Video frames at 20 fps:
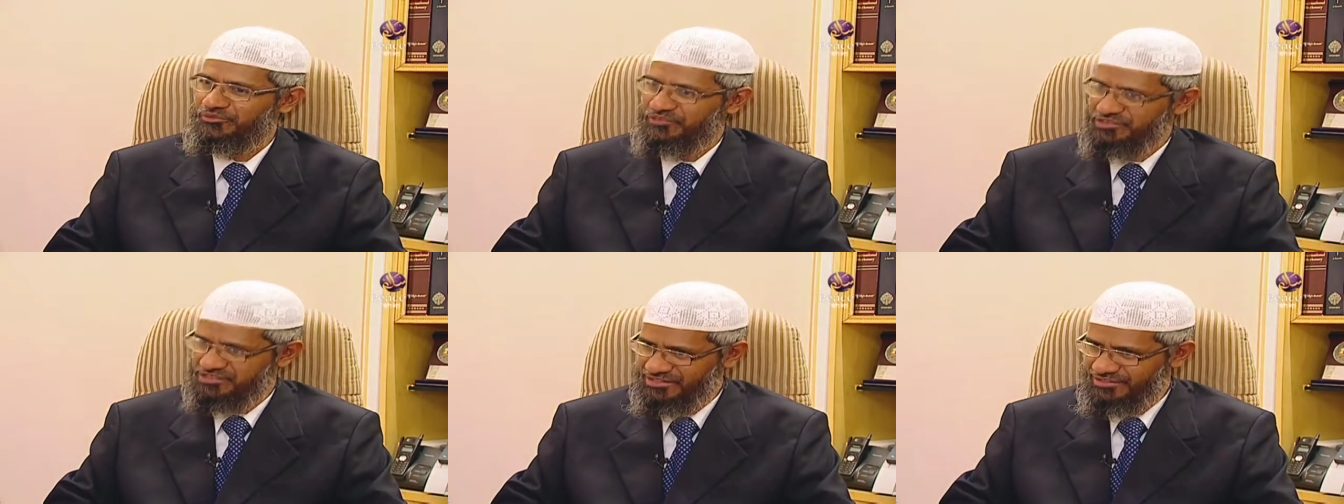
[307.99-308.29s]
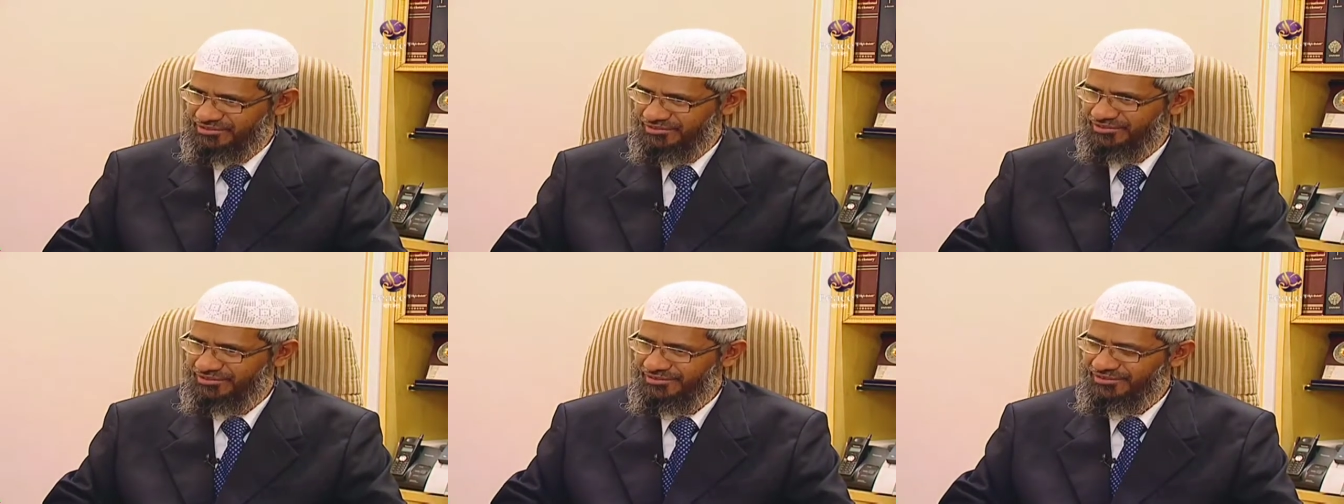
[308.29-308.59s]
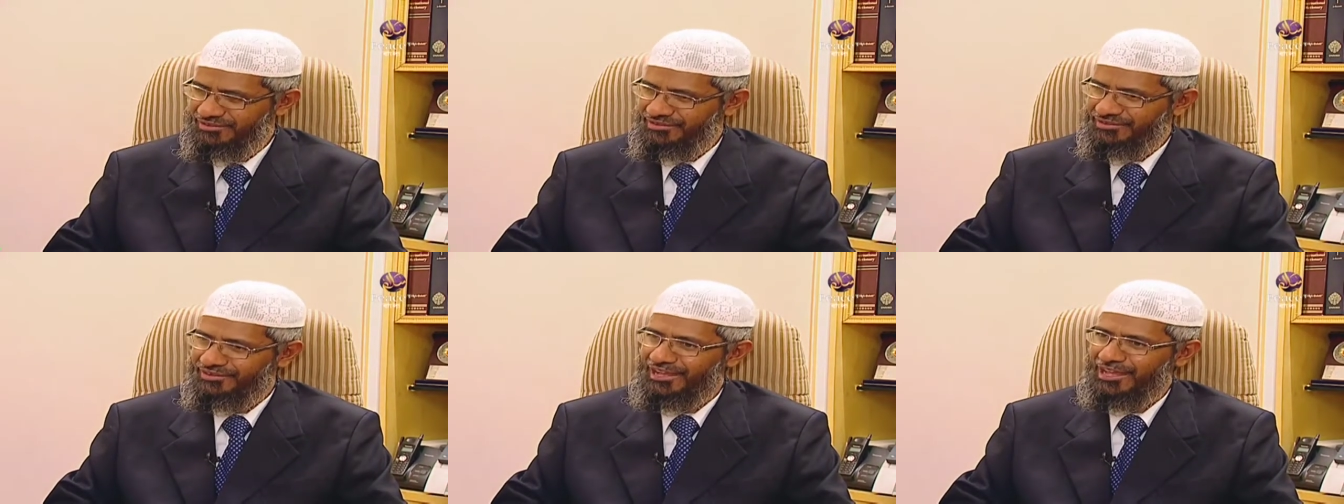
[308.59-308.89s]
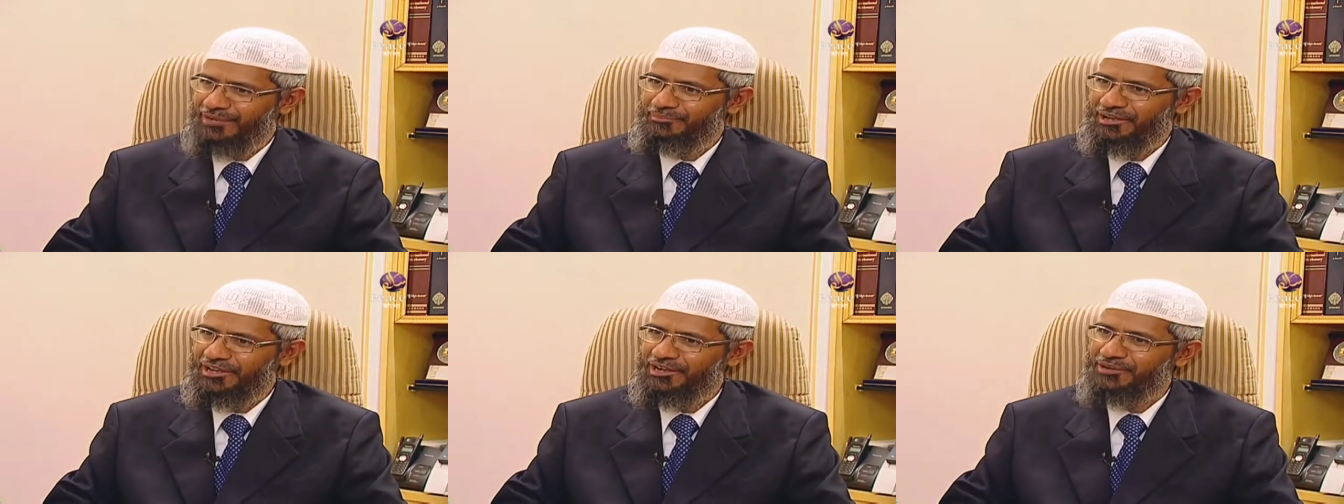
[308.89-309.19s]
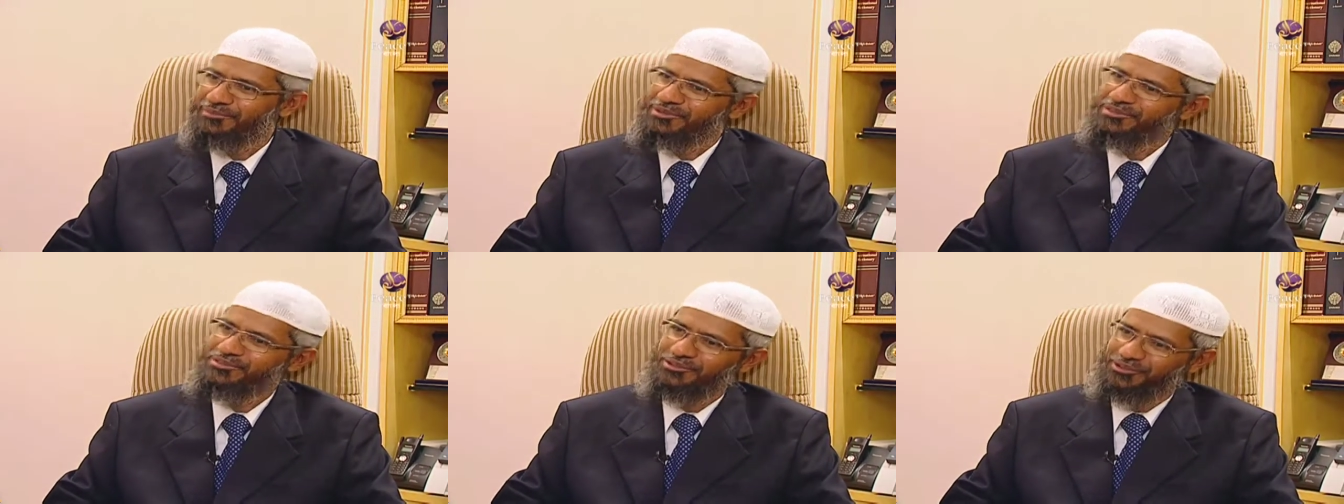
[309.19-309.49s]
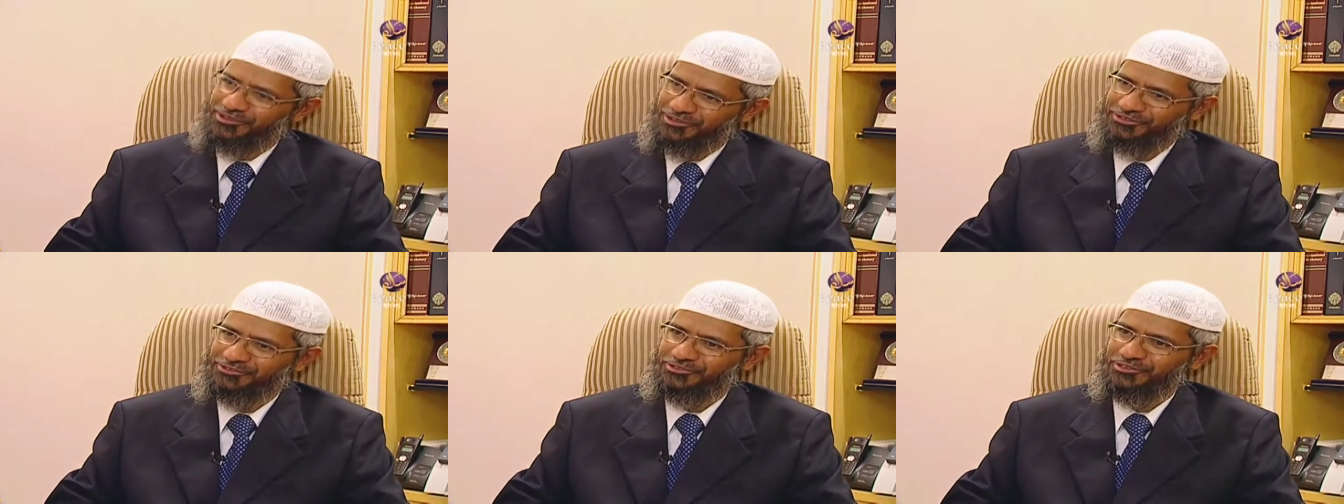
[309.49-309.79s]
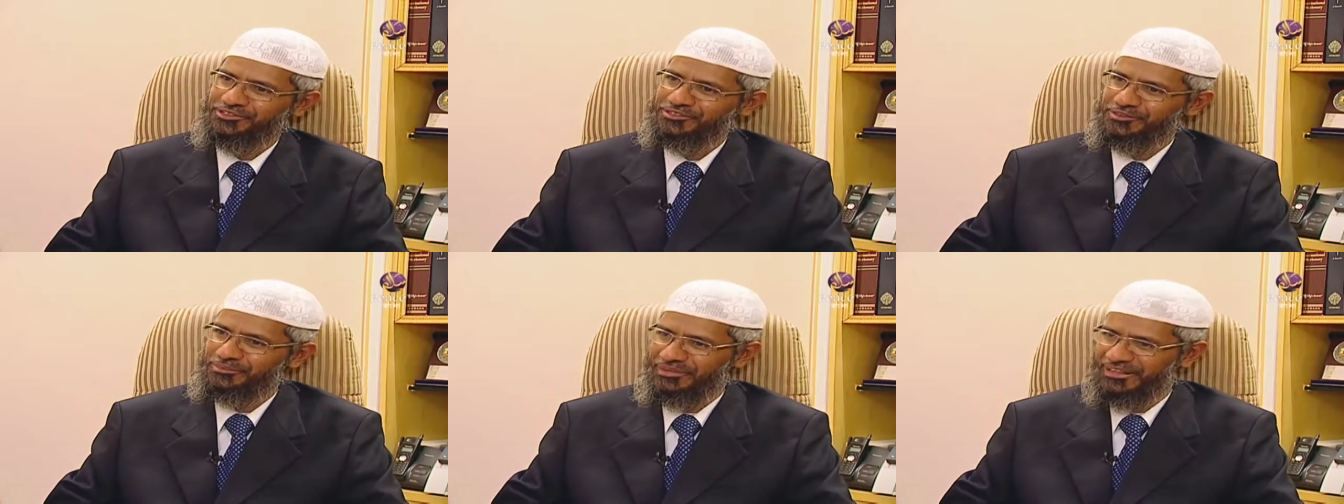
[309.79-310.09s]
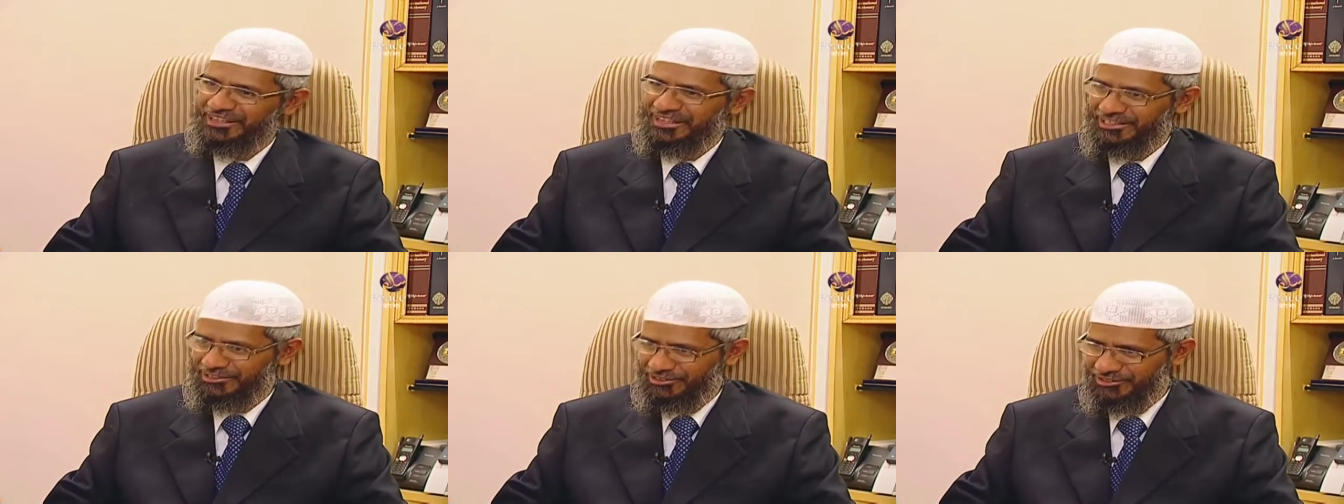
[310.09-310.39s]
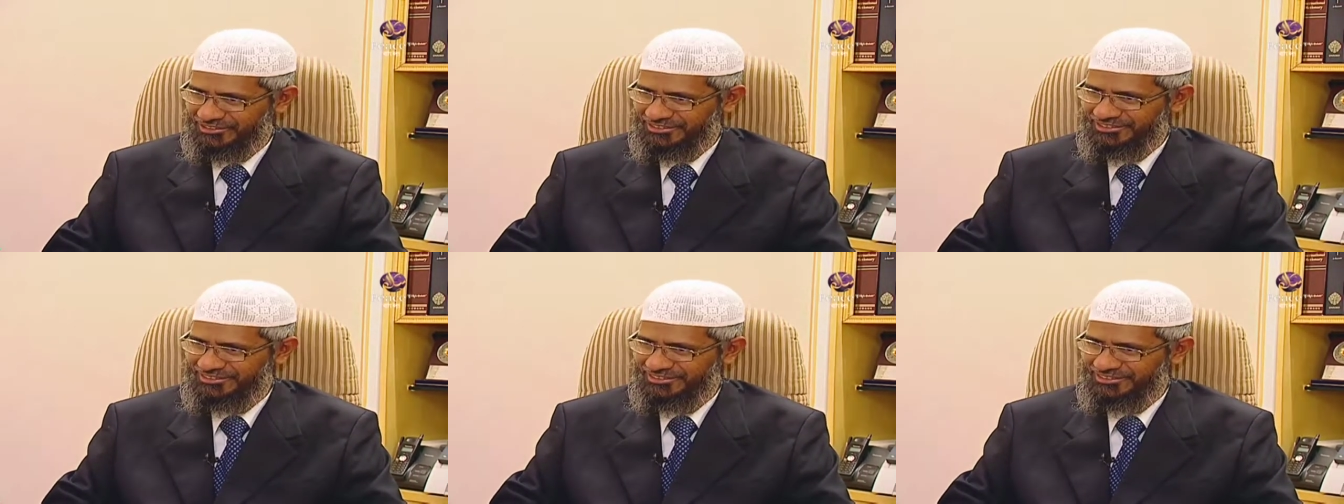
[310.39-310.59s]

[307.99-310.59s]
profession. And my elder brother also is a medical